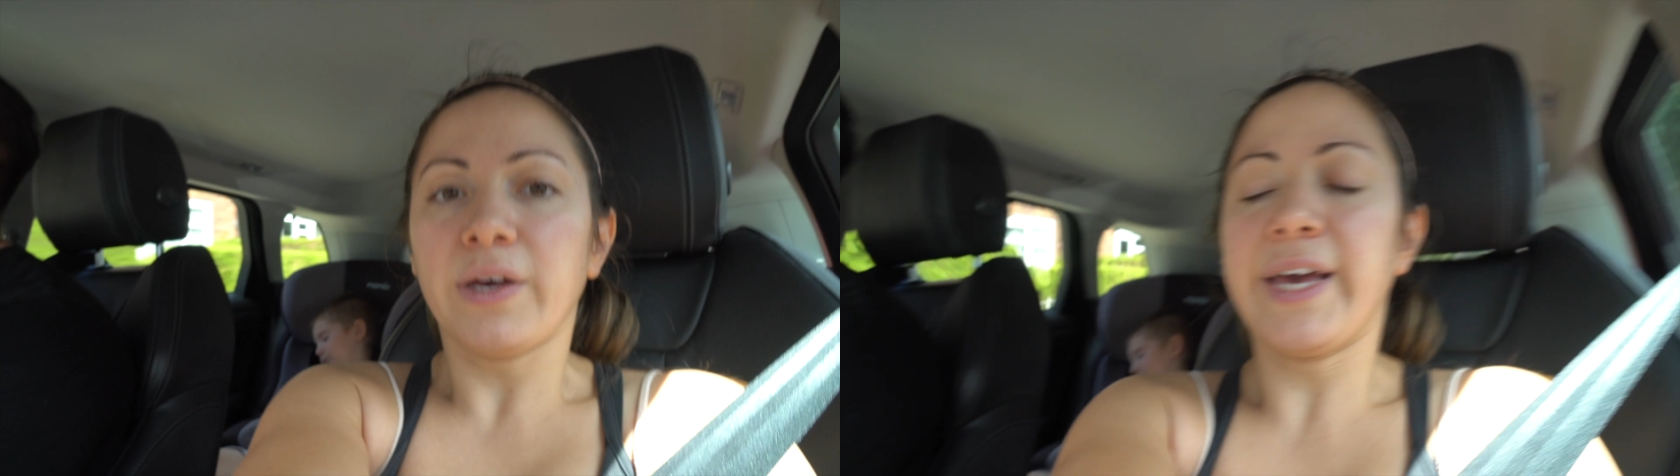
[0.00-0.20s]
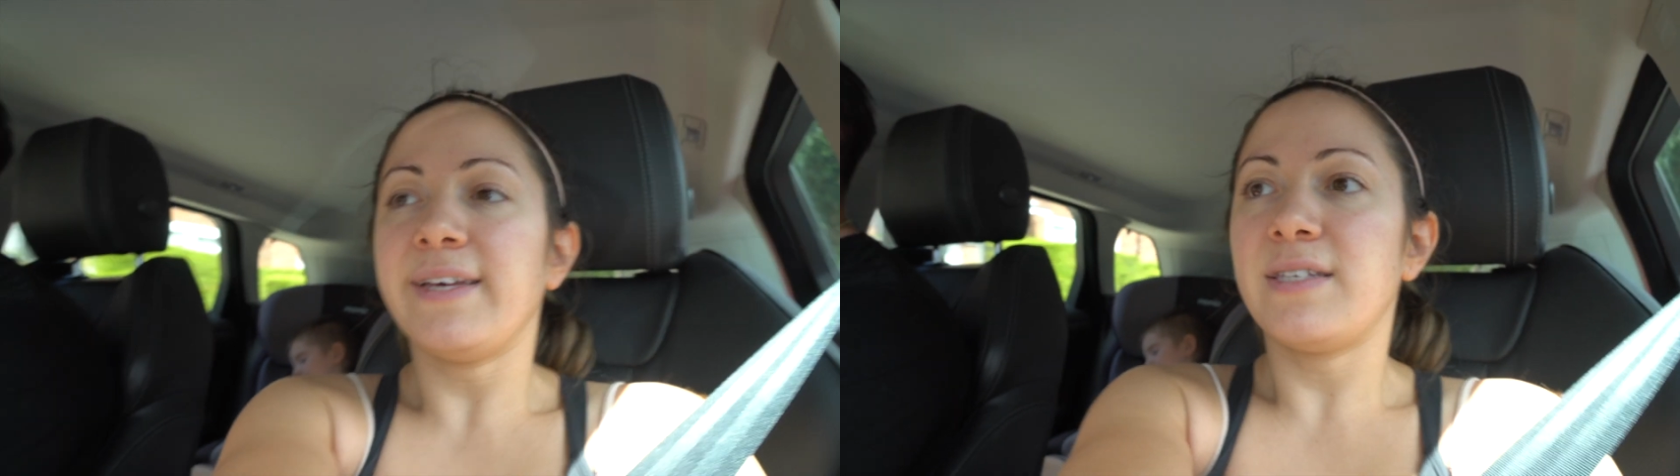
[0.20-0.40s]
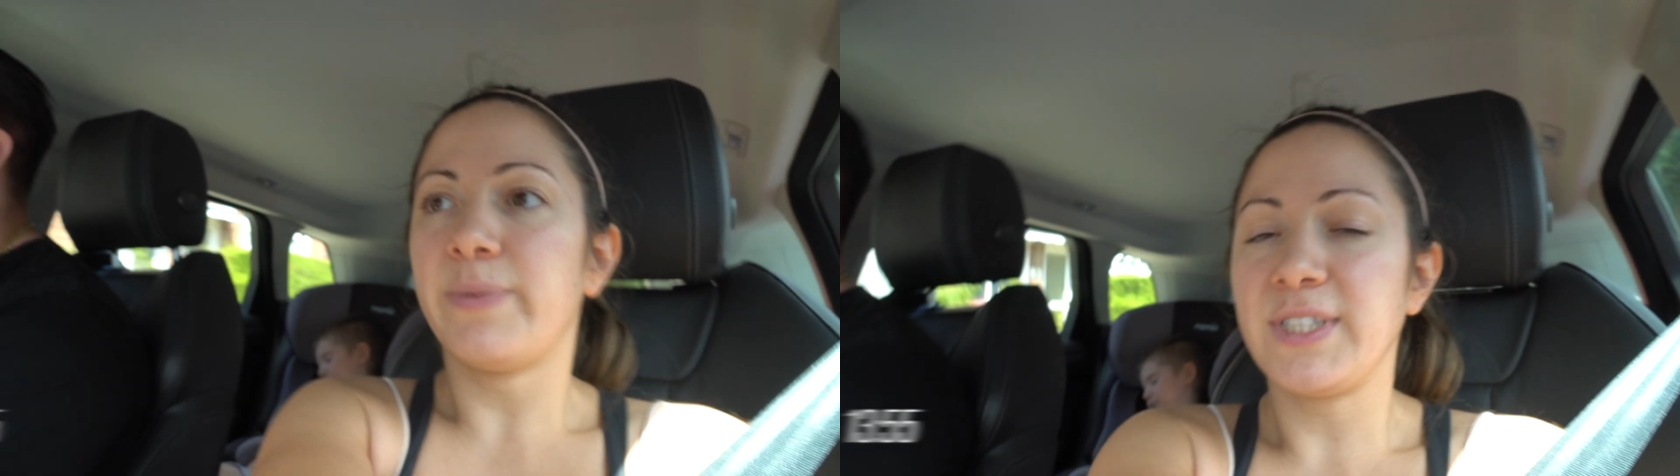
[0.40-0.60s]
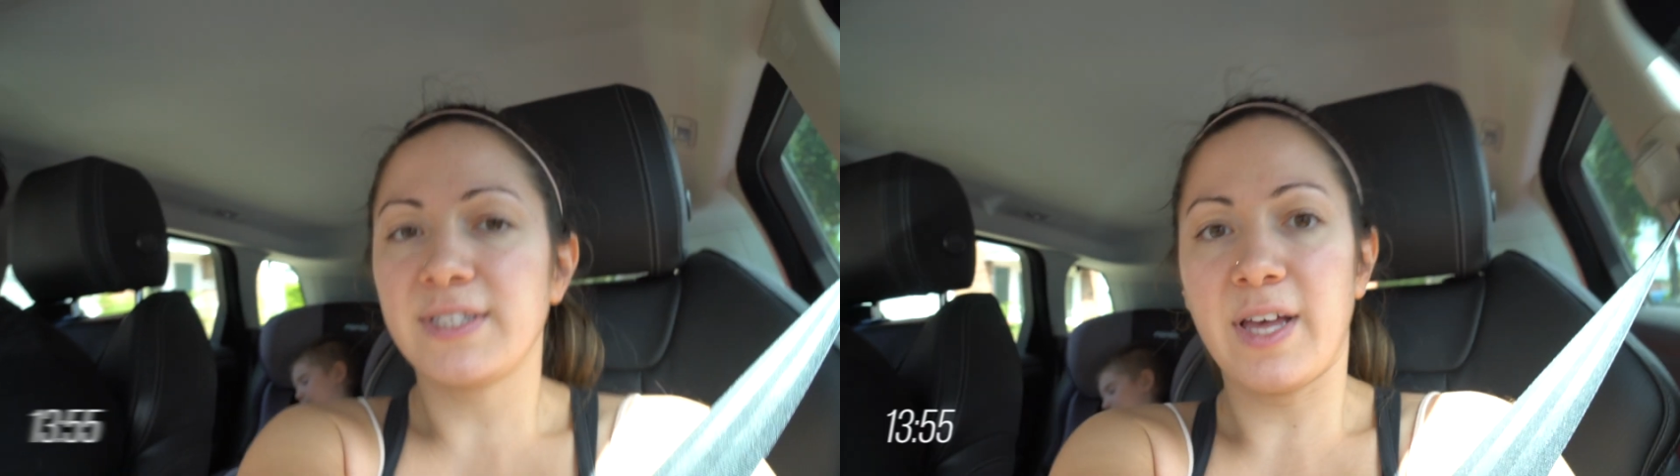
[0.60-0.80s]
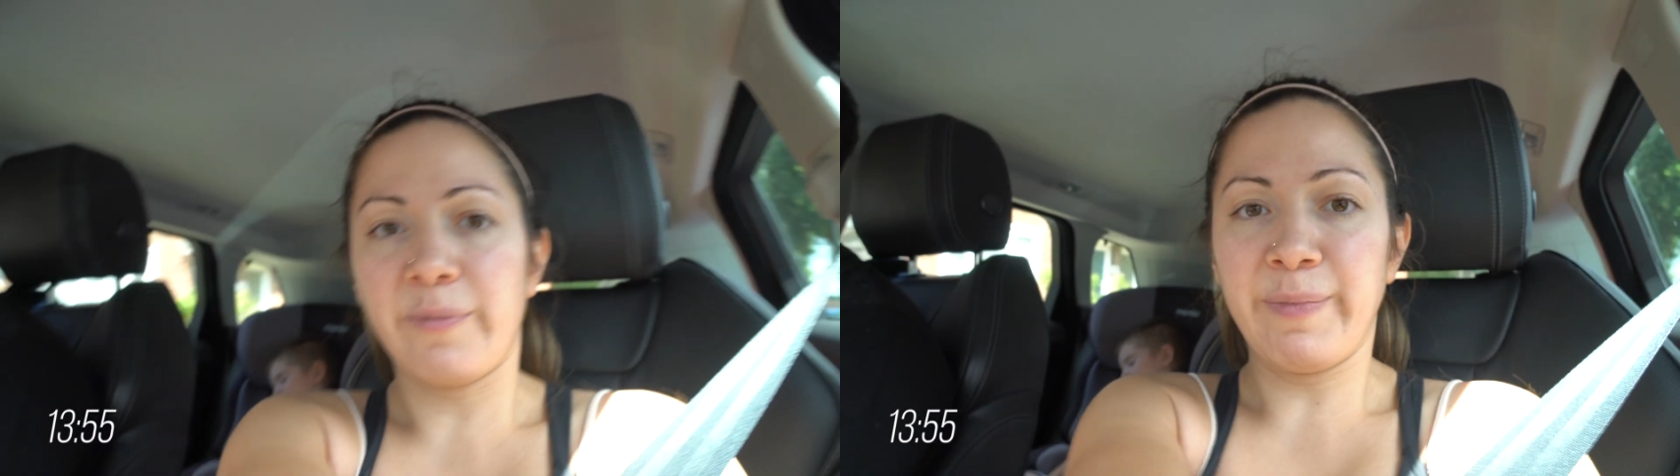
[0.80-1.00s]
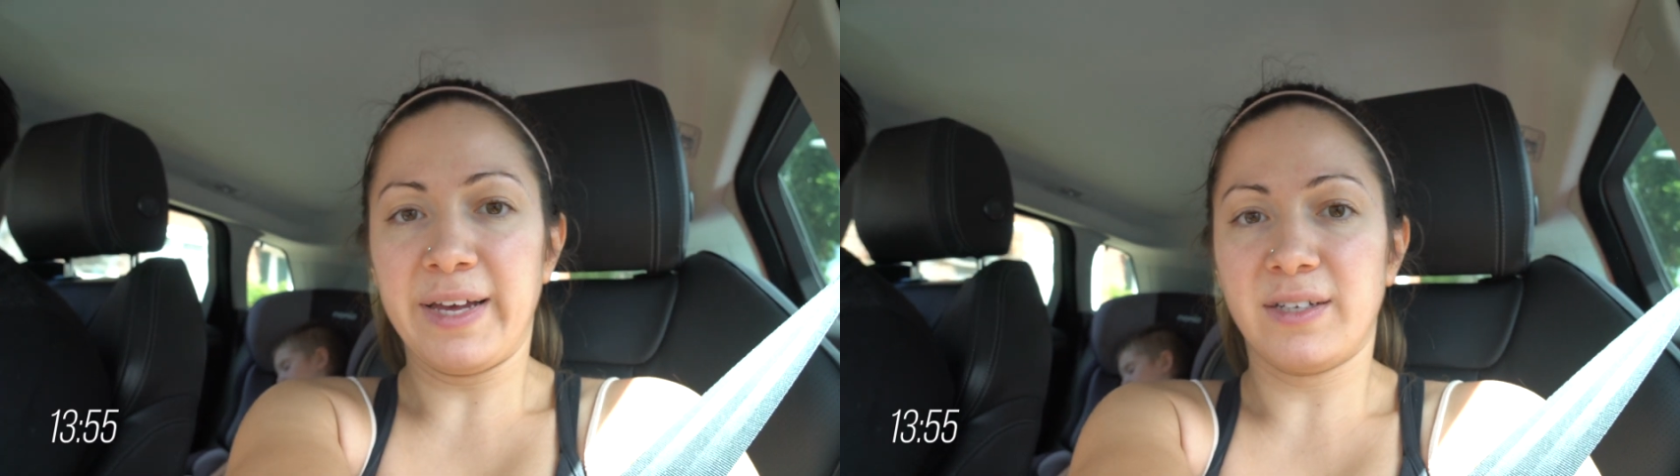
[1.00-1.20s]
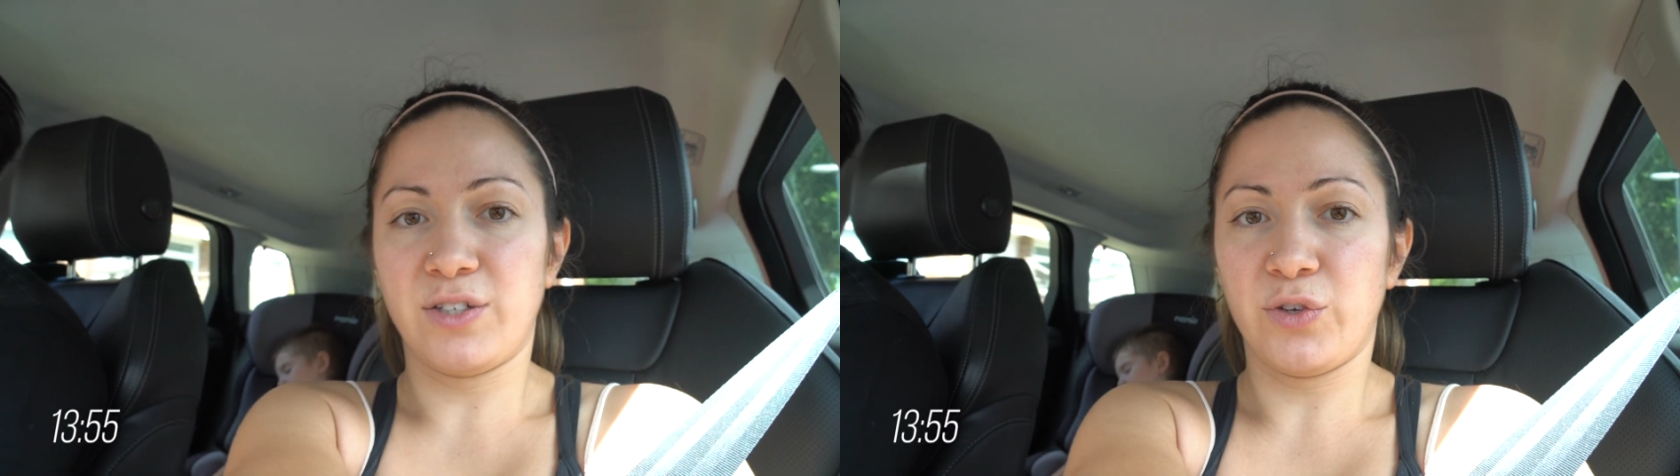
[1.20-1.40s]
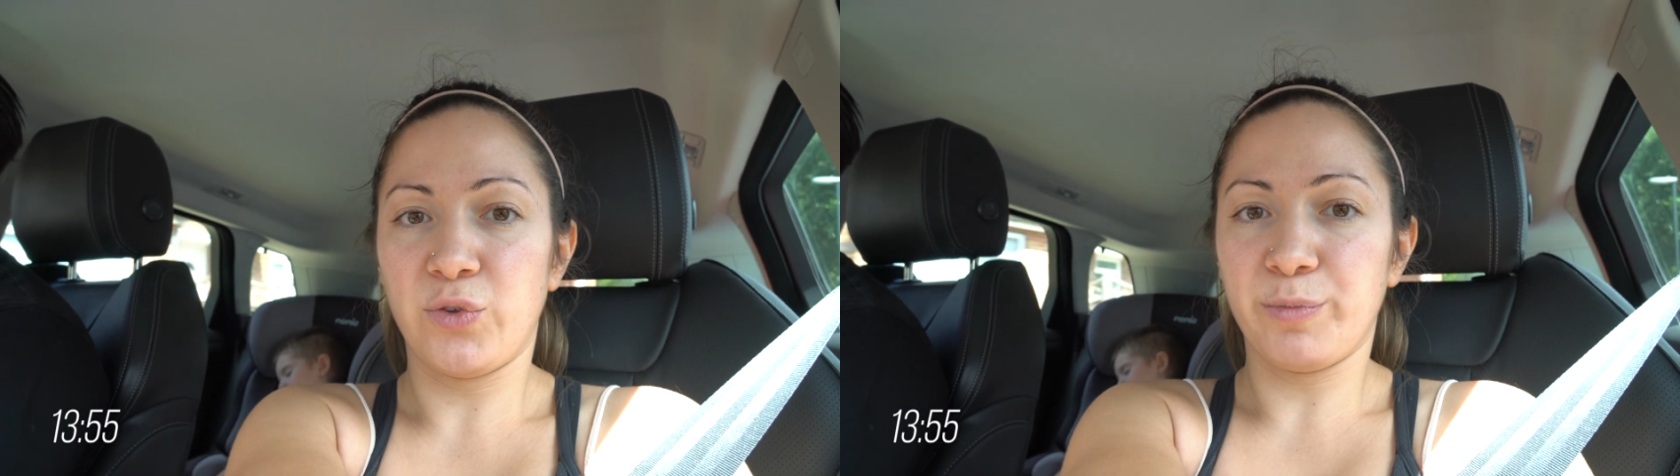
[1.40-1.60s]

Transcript: Okay, so we just come back to